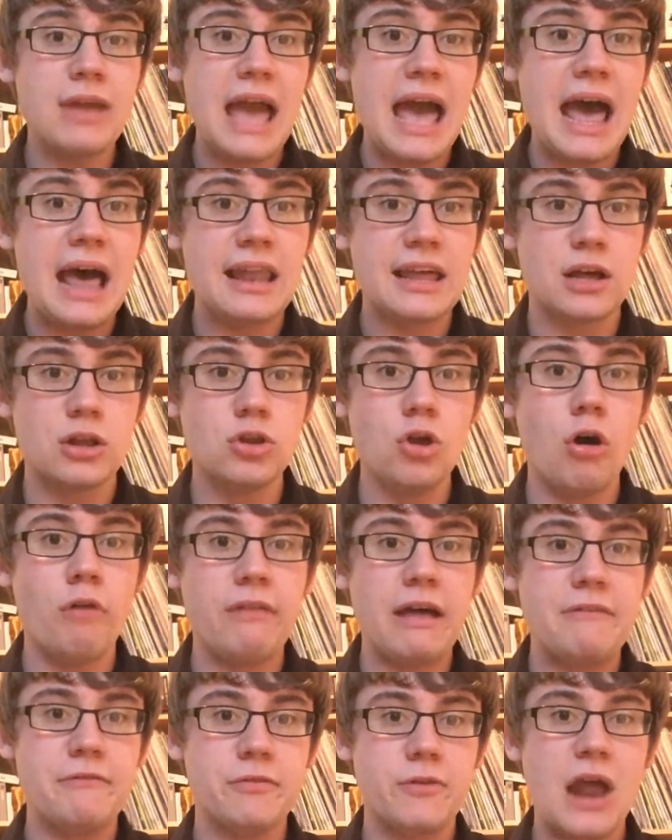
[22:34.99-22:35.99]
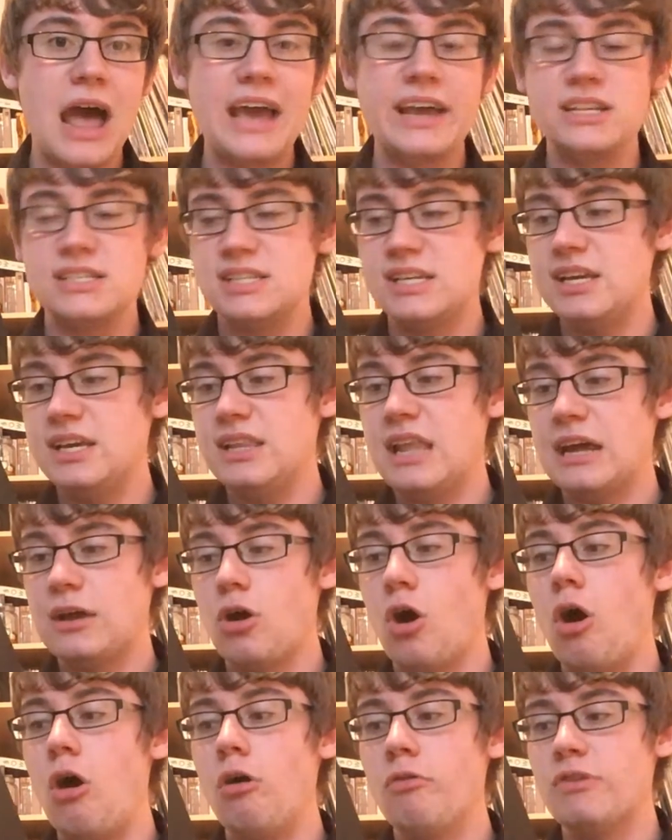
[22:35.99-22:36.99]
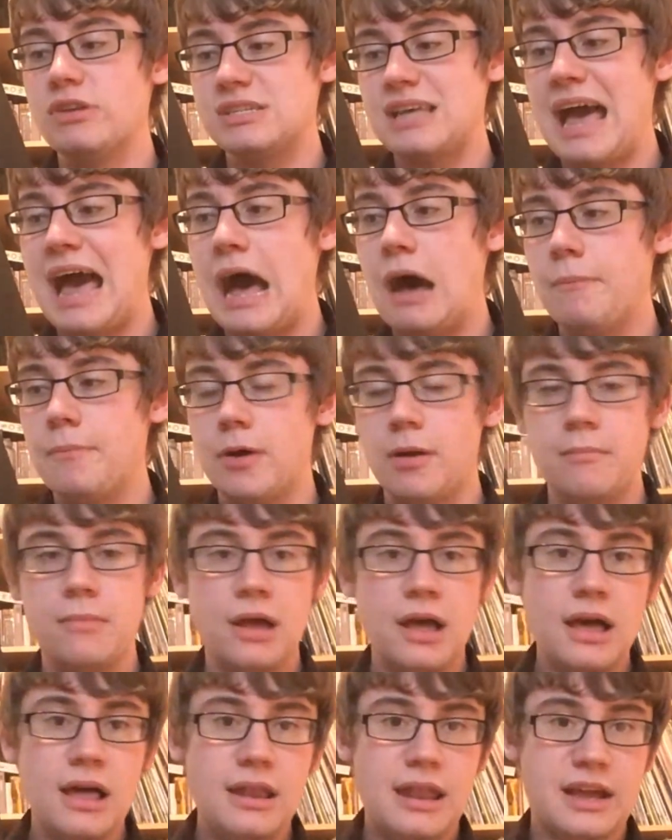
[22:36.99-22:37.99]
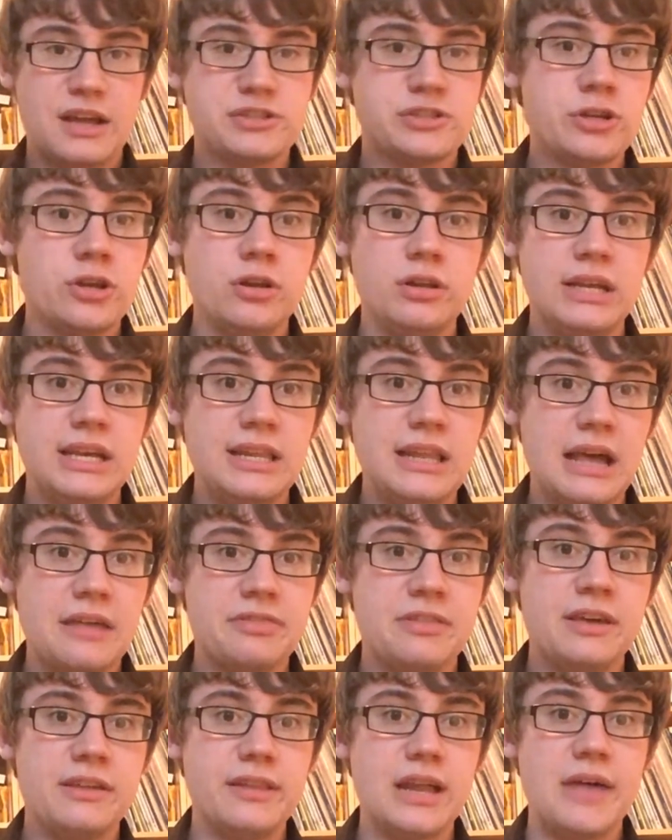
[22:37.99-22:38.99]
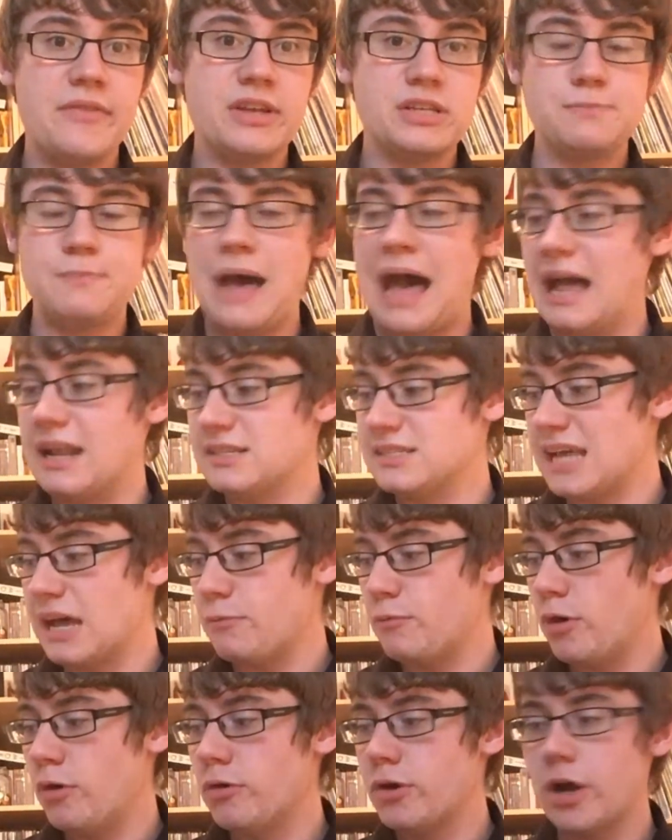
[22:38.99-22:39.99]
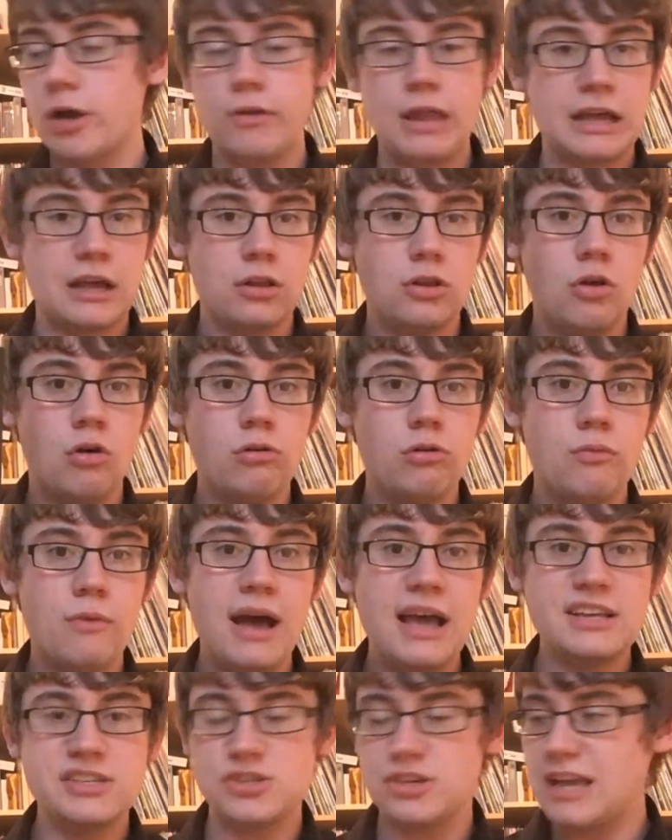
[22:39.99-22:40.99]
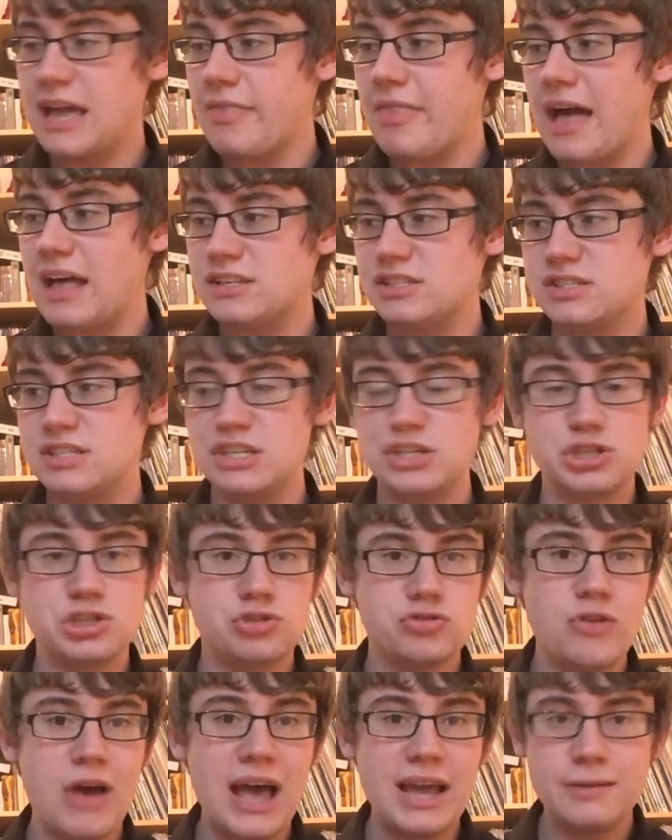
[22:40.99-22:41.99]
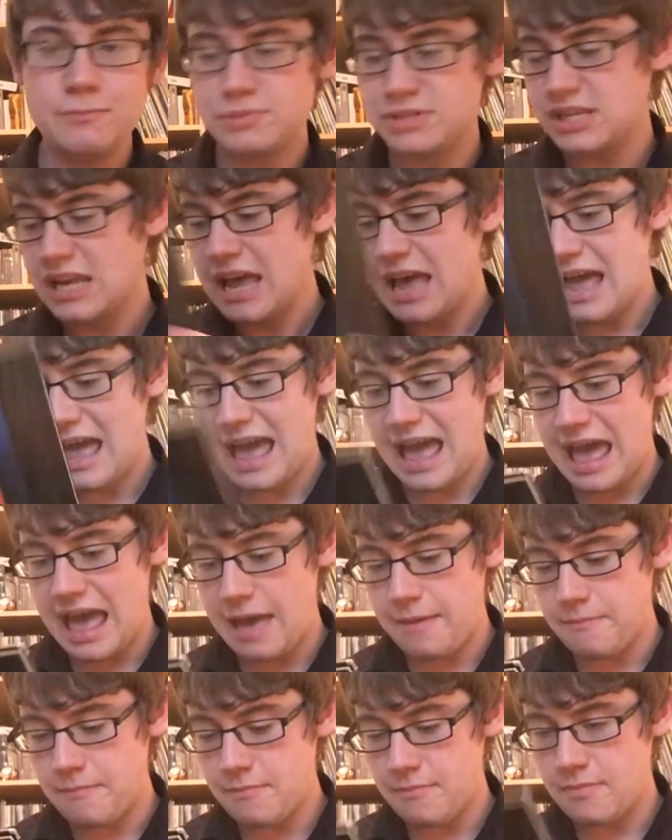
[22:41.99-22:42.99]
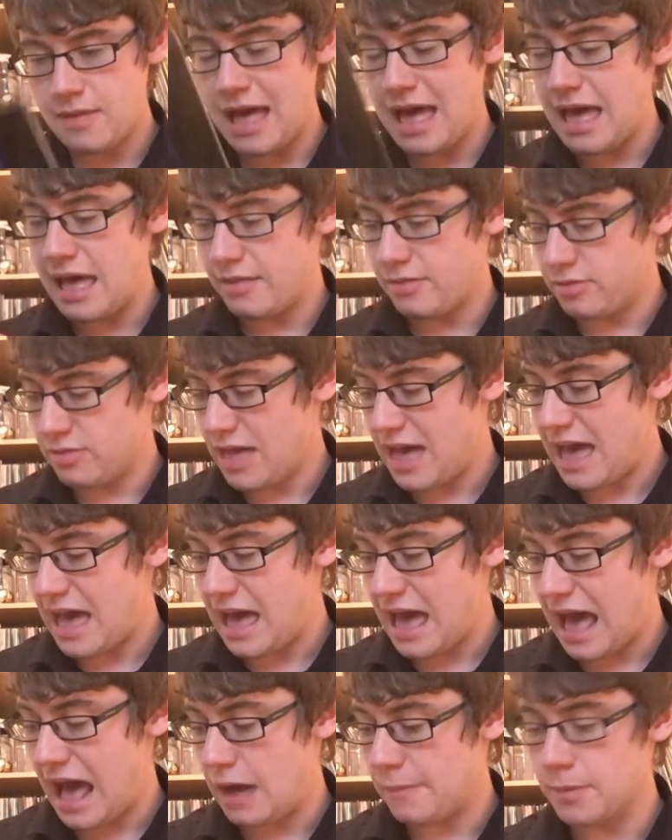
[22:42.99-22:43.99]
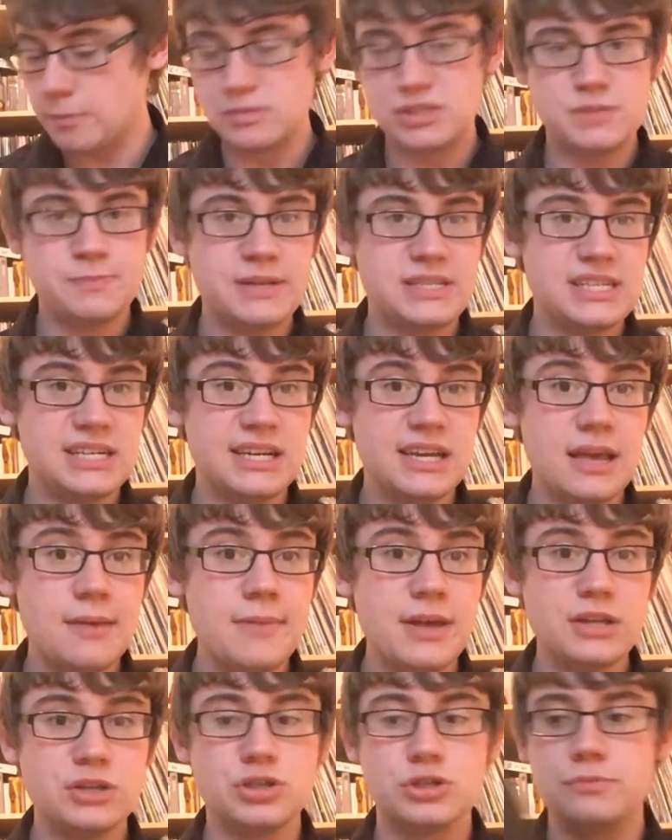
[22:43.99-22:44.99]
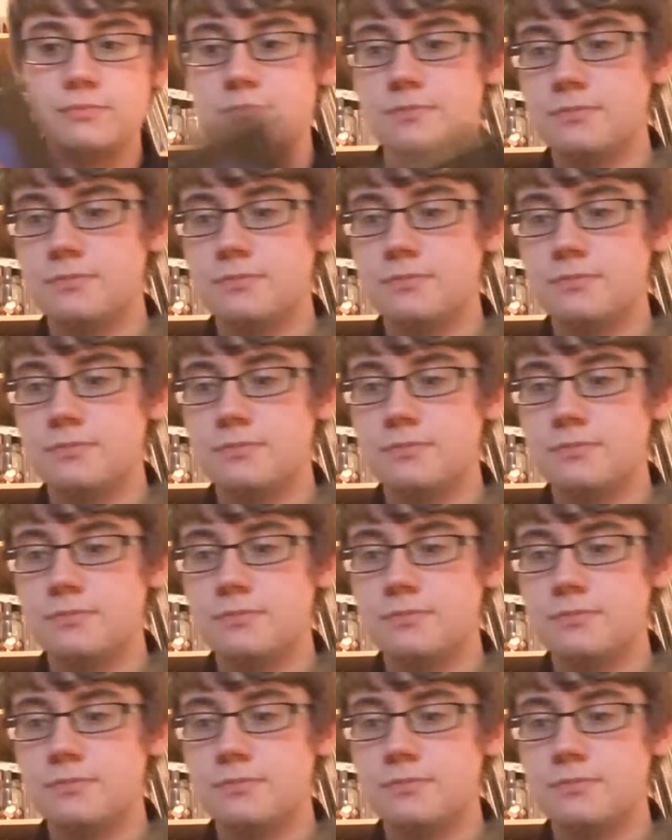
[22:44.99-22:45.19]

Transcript: yeah, like a lot of like variety like on this album. Like certainly like think like this band like will go like a long way. So yeah, that's the Stripes, their album Spitting Image.